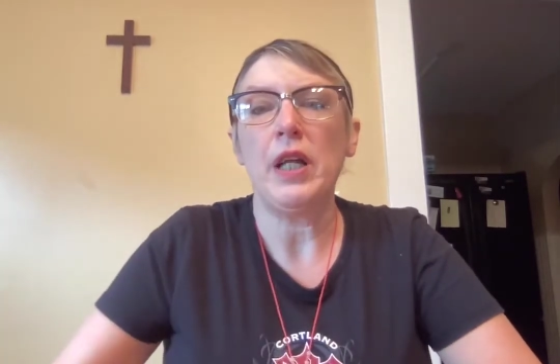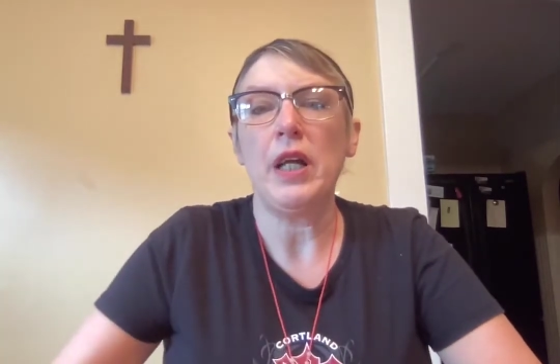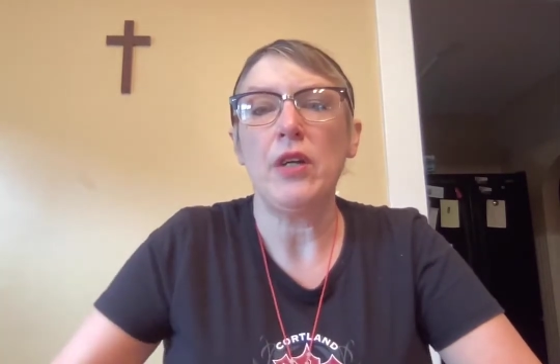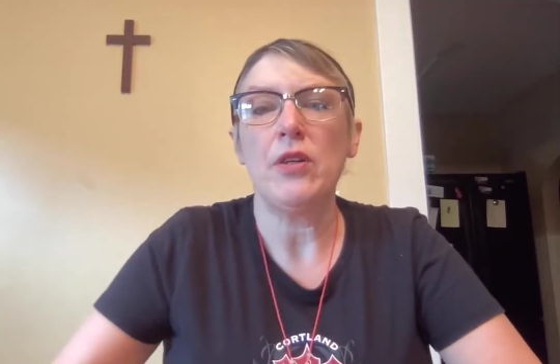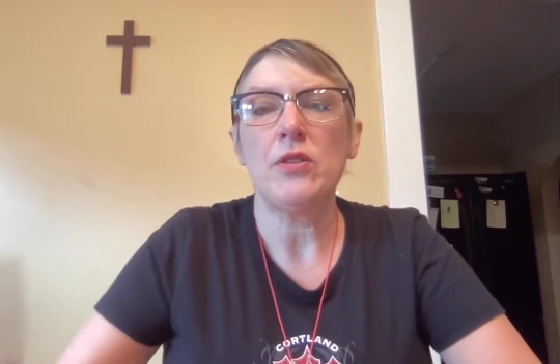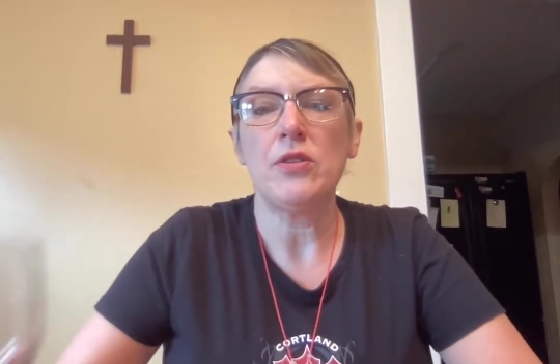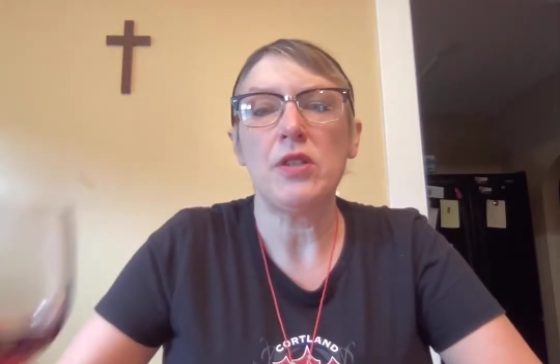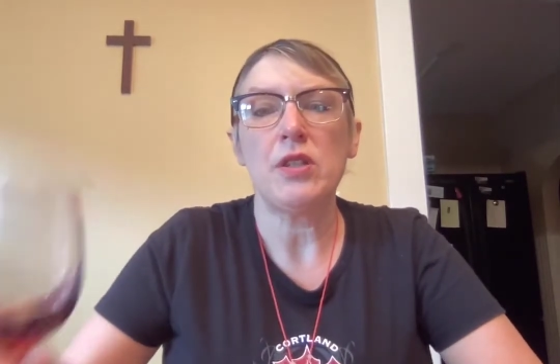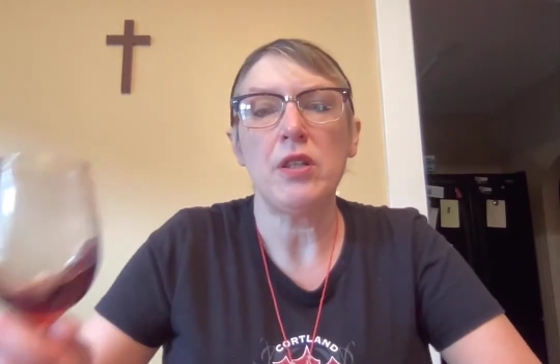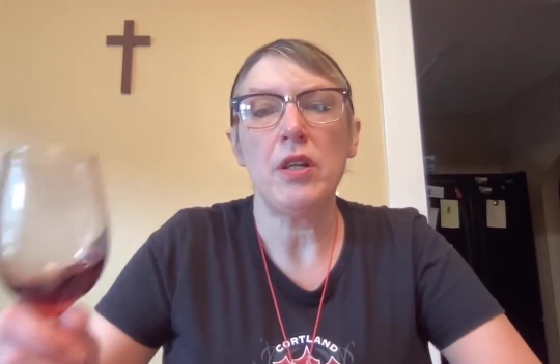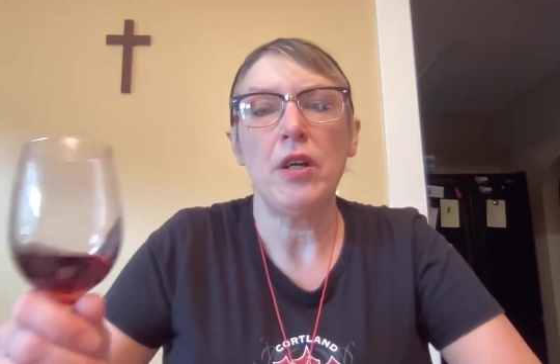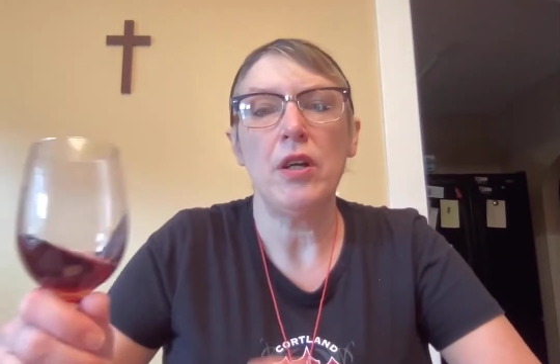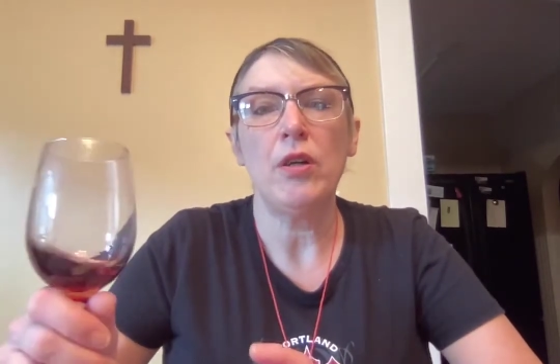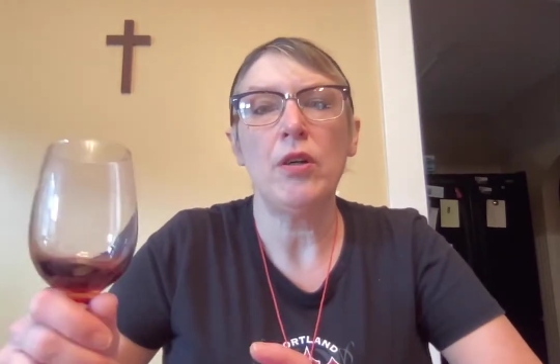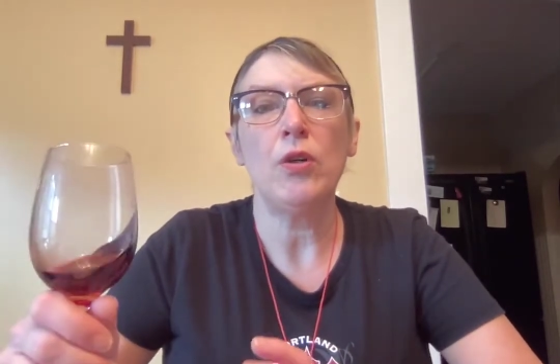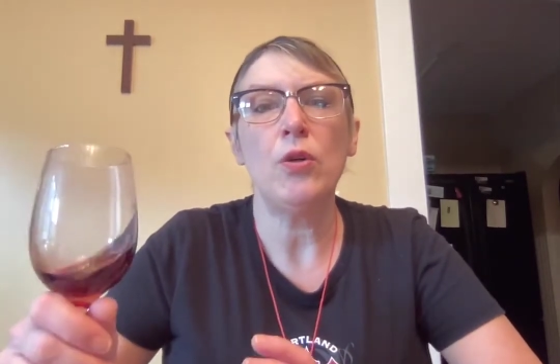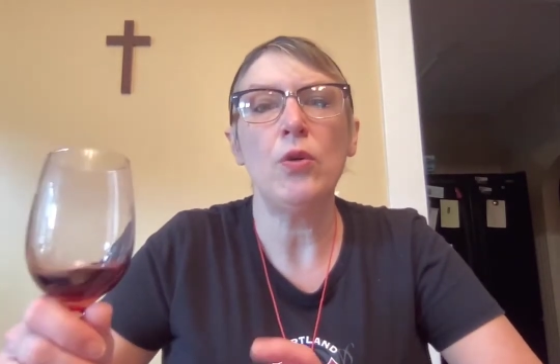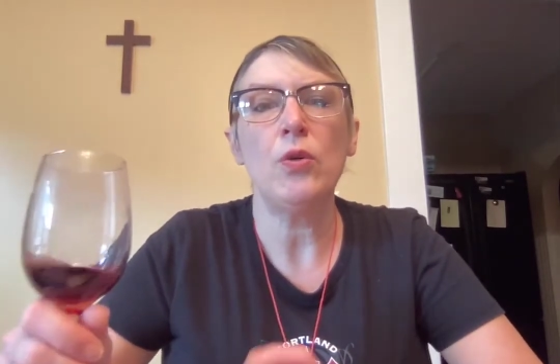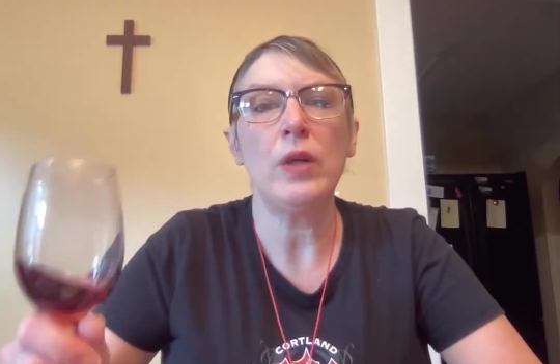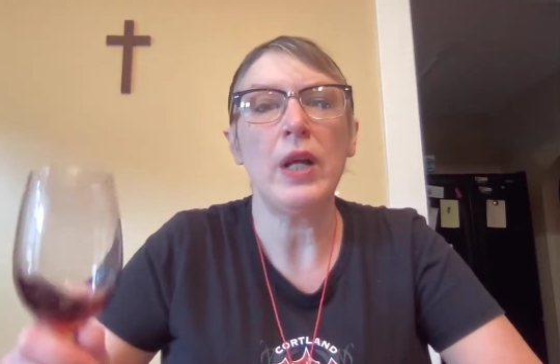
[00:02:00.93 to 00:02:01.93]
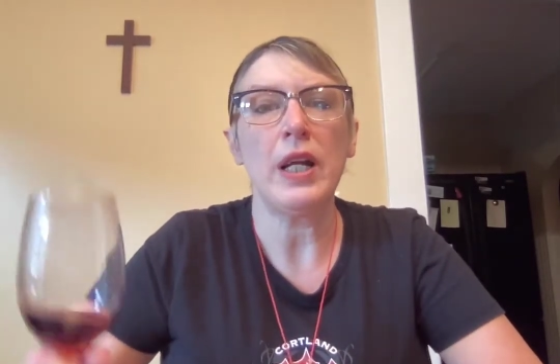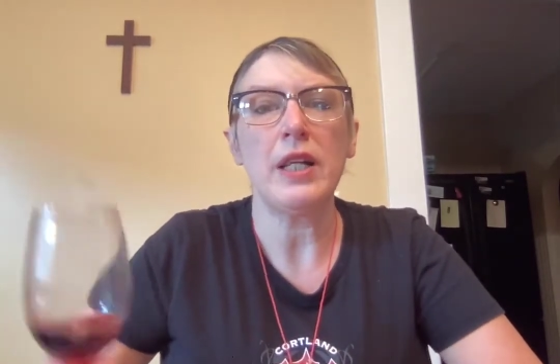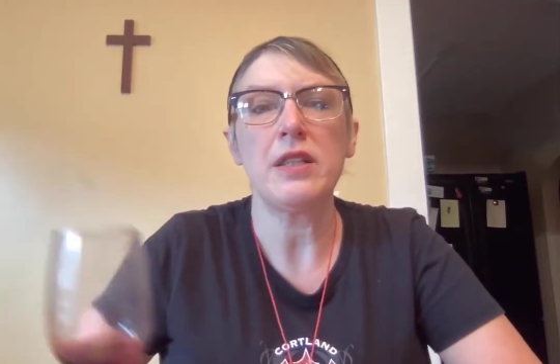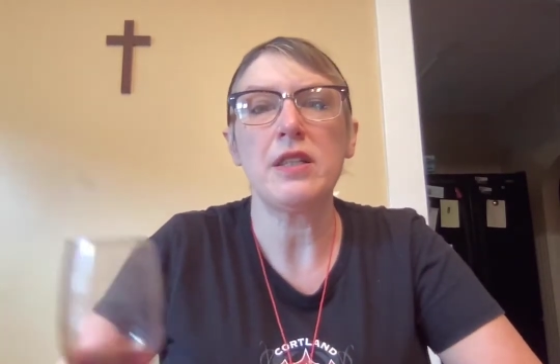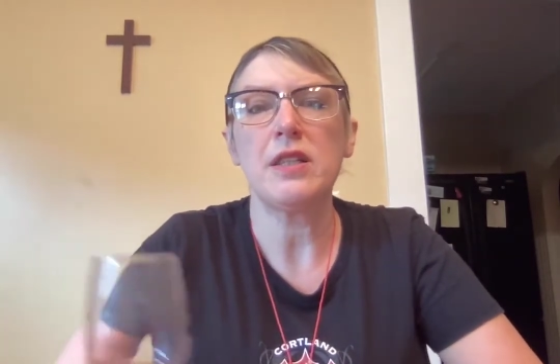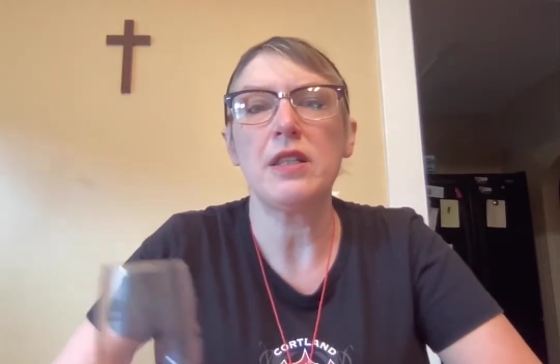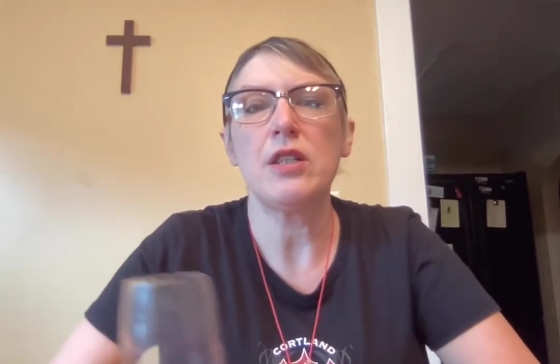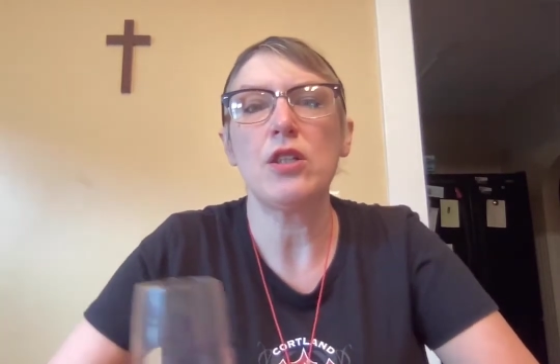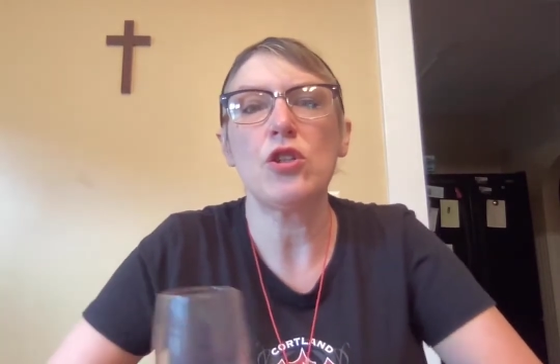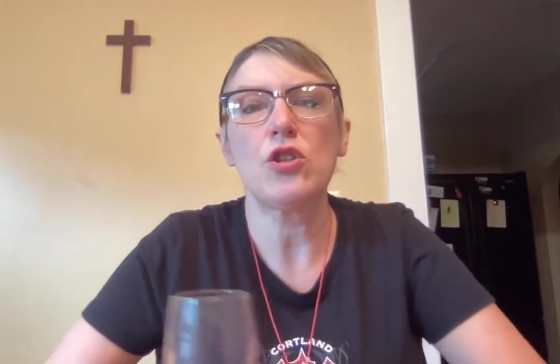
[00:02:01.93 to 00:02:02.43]
else who
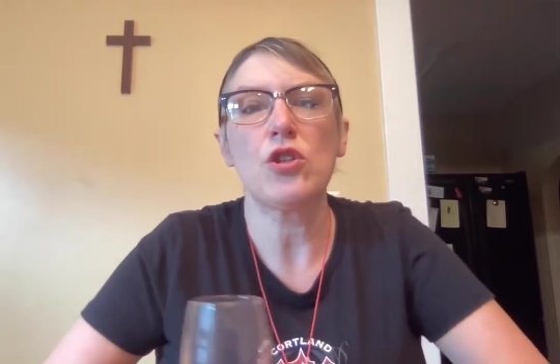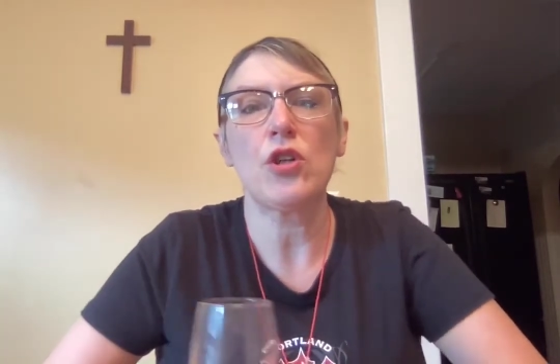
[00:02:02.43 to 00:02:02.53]
gets this